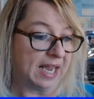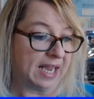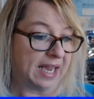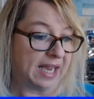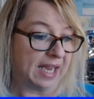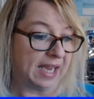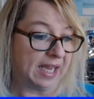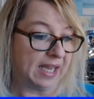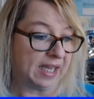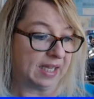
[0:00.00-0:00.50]

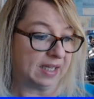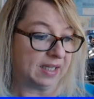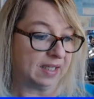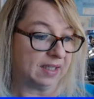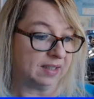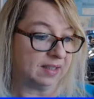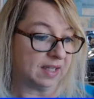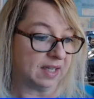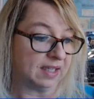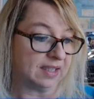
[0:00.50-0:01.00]

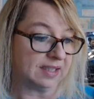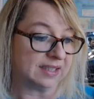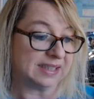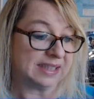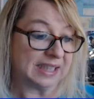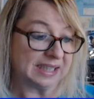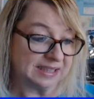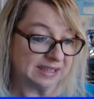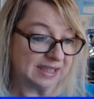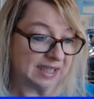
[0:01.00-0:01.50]
and
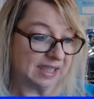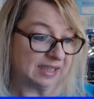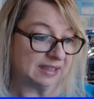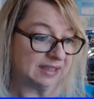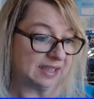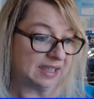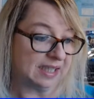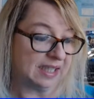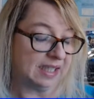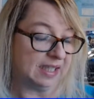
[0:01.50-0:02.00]
6
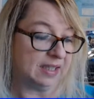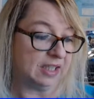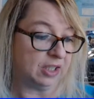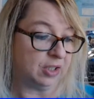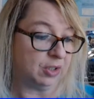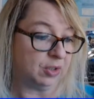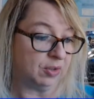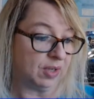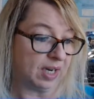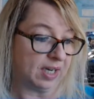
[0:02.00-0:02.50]
deaths in the
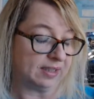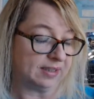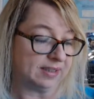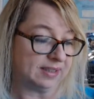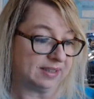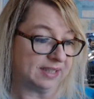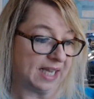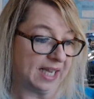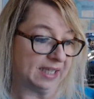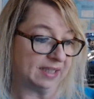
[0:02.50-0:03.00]
United
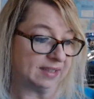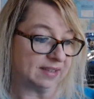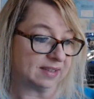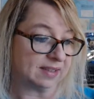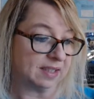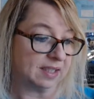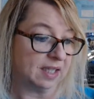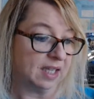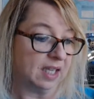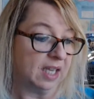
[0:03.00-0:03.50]
States.